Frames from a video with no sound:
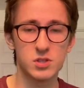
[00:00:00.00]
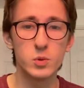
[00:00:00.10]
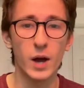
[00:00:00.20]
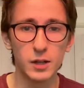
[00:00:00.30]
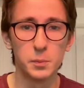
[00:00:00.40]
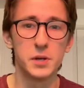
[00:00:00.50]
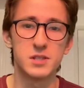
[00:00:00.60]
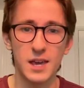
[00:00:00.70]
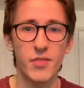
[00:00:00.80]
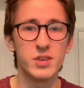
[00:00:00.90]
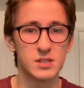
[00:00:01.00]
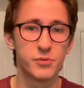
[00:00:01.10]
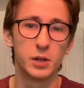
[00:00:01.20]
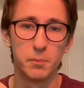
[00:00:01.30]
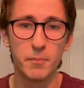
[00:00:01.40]
to help us get this
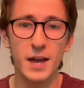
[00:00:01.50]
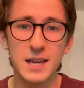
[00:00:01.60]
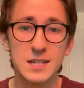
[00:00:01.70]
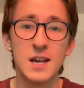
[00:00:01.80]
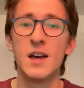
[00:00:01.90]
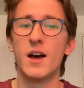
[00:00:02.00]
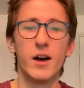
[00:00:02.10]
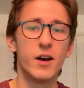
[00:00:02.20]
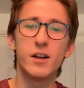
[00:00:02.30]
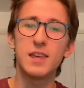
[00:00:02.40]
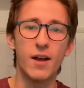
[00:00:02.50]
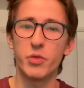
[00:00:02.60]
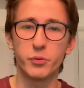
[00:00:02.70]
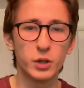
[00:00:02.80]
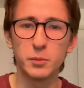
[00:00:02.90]
film made. Yeah, the
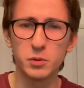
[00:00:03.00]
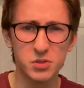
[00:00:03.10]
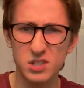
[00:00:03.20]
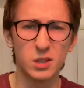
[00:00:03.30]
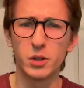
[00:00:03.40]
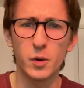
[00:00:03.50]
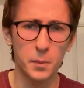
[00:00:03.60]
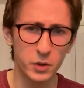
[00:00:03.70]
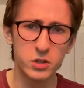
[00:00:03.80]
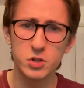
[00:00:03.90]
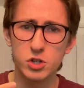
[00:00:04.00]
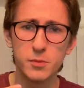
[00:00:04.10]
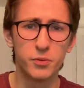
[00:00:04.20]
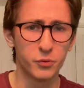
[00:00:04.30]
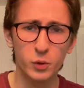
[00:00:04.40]
film will still go up on YouTube
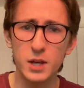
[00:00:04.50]
for free,